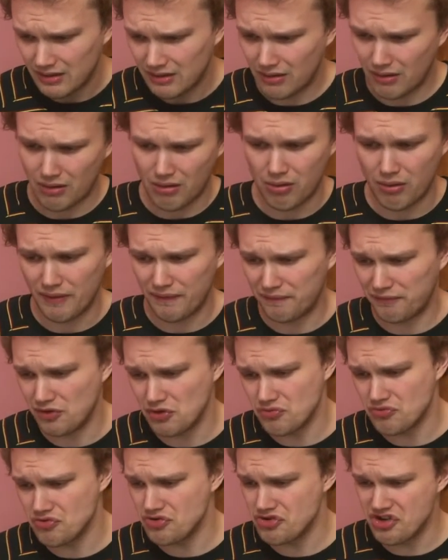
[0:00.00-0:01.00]
Oh, if
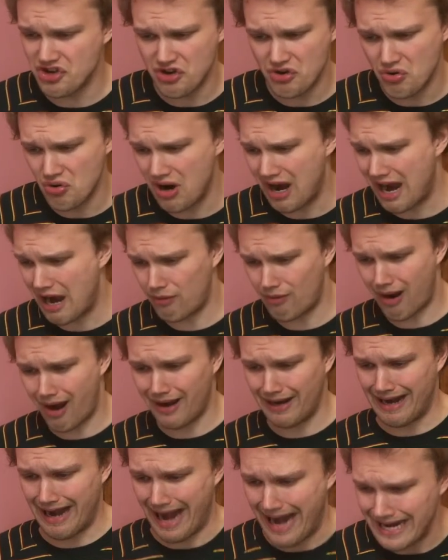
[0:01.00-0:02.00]
you knew how
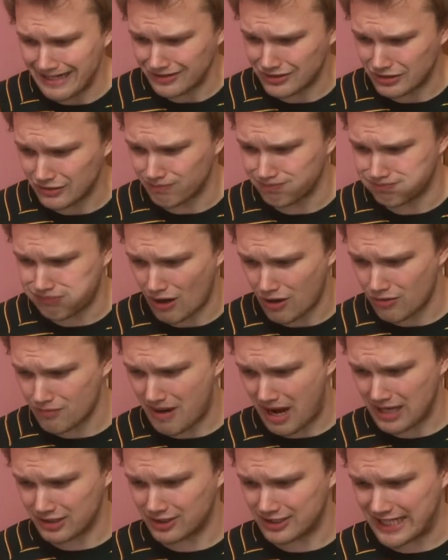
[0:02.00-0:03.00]
I hate to blow
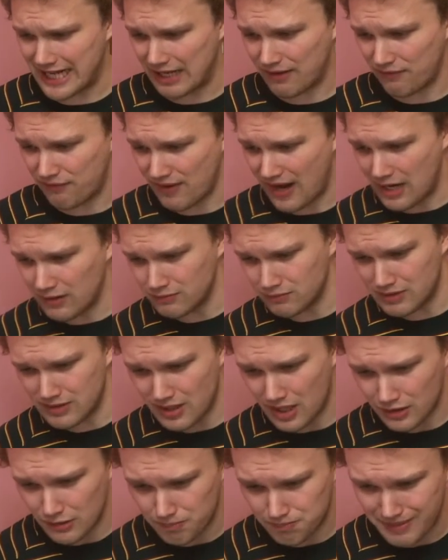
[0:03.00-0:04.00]
myself out with
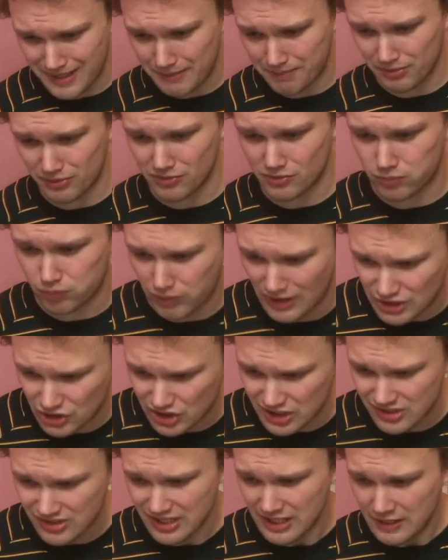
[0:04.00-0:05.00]
other people's
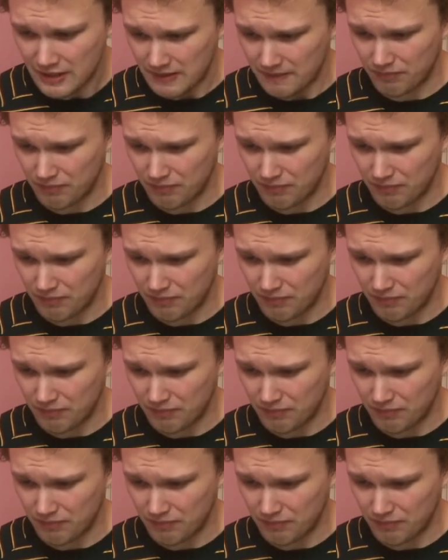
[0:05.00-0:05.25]
wishes,